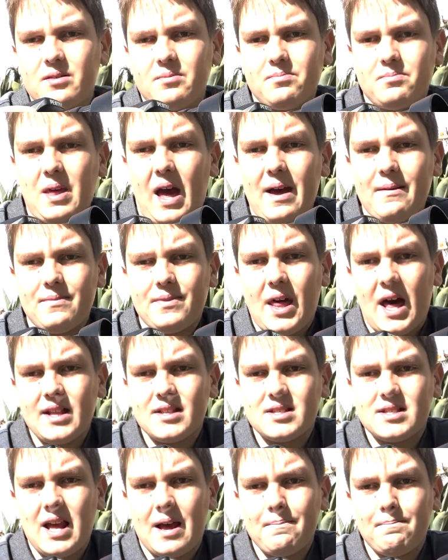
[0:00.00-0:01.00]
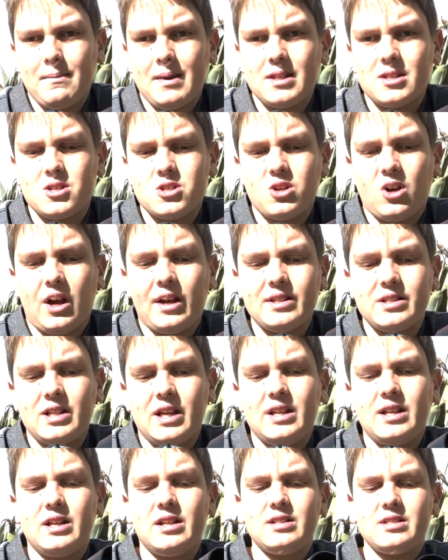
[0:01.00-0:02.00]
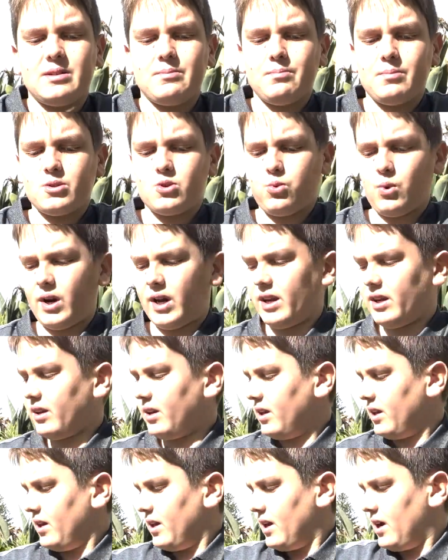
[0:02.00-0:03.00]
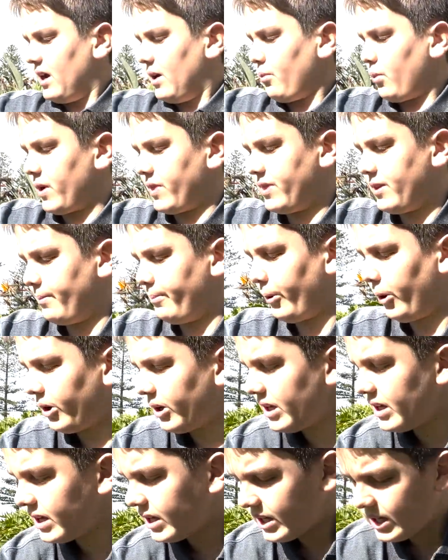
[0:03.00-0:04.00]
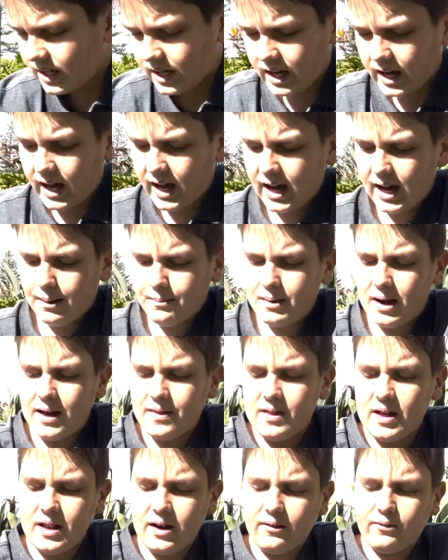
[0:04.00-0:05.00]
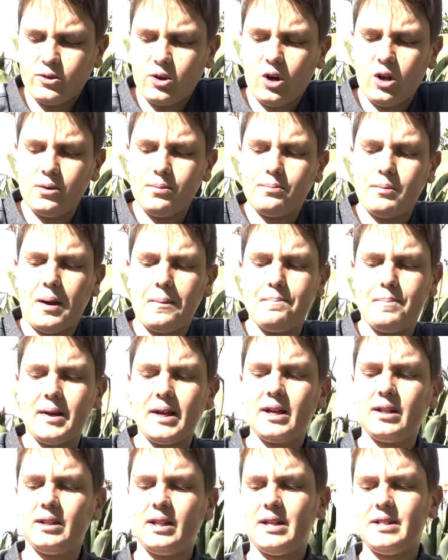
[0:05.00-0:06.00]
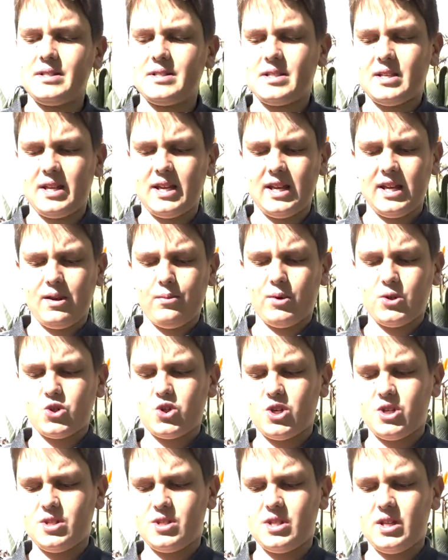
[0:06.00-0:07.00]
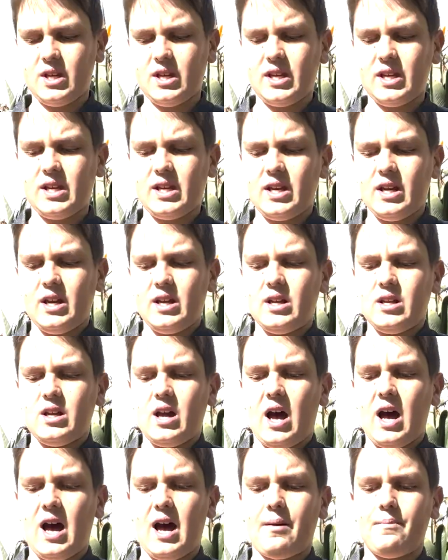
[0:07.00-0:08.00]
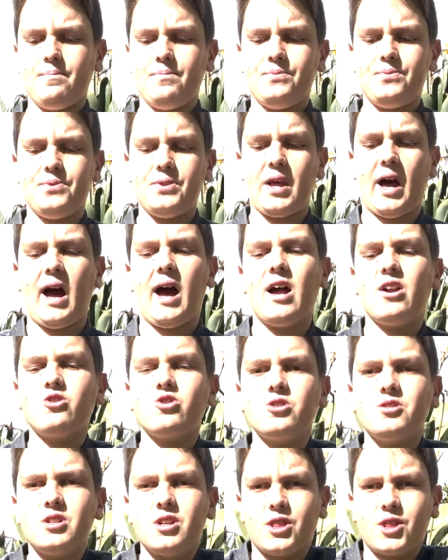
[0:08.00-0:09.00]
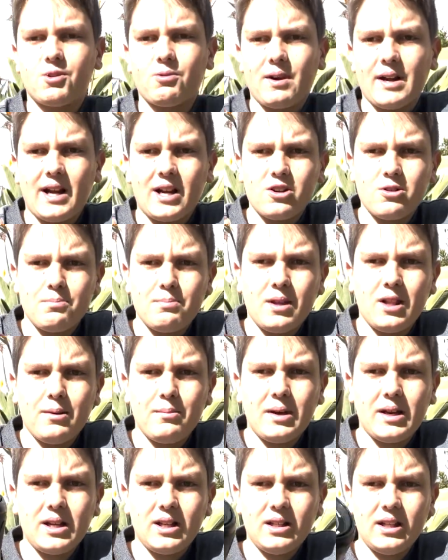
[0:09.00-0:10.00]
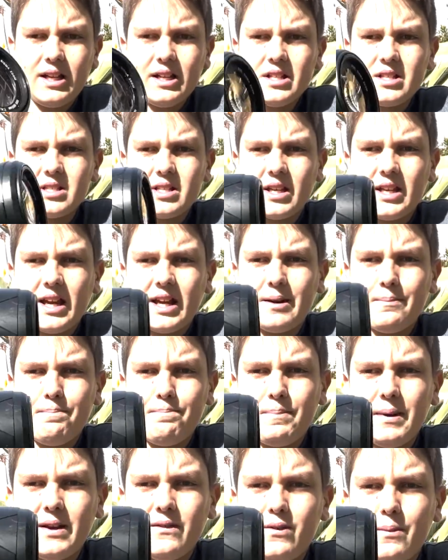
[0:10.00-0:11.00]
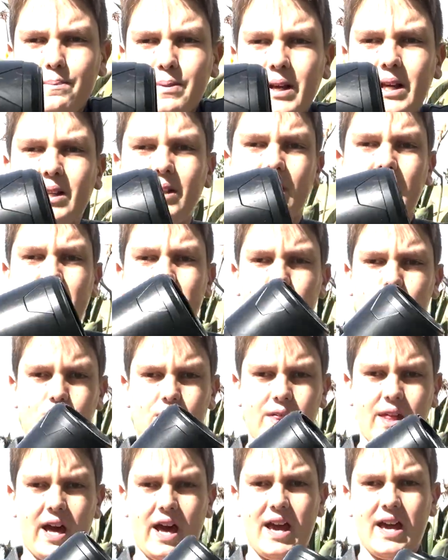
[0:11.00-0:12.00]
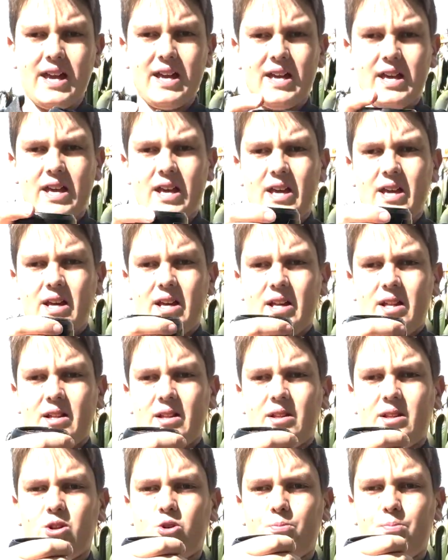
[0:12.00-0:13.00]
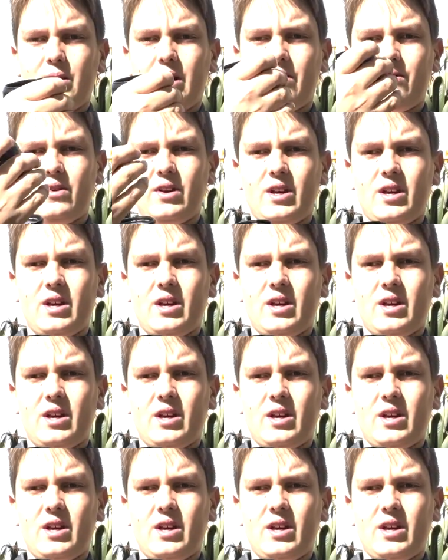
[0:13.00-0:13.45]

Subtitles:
That's that mid-size lens in between with the body. And then I've got my bigger lens here, which is the 100 to 300mm lens. Again, a bit of a bigger lens with a little bit of